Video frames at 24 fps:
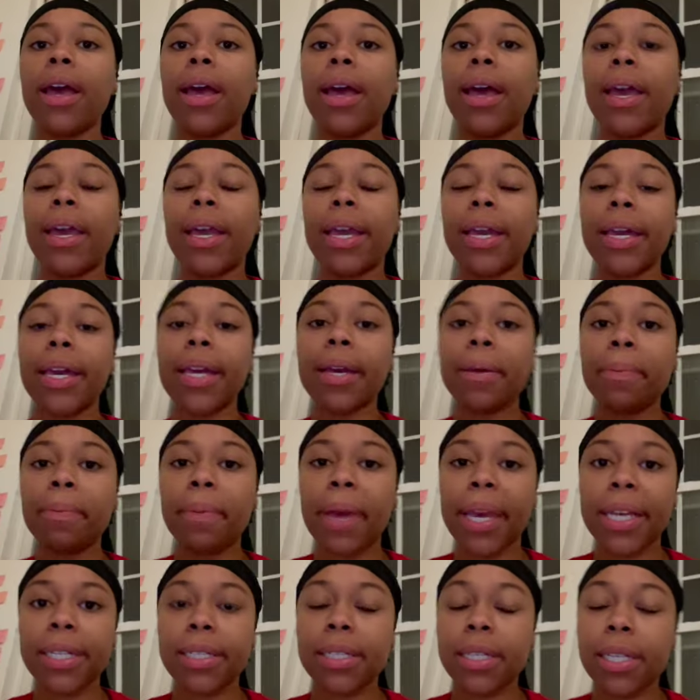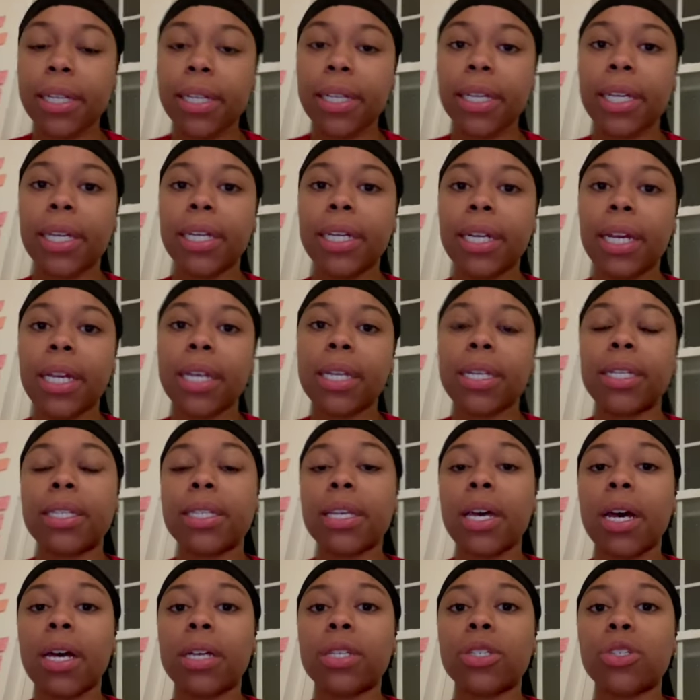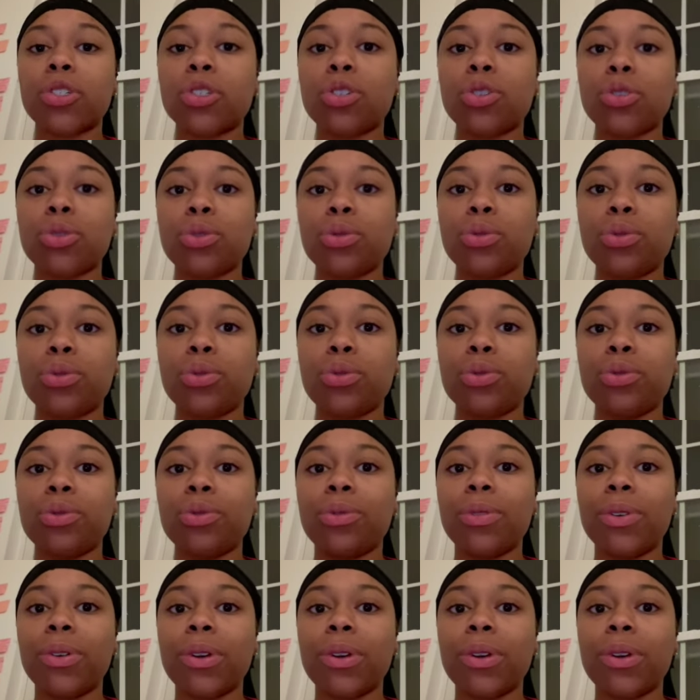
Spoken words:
He basically needs us to.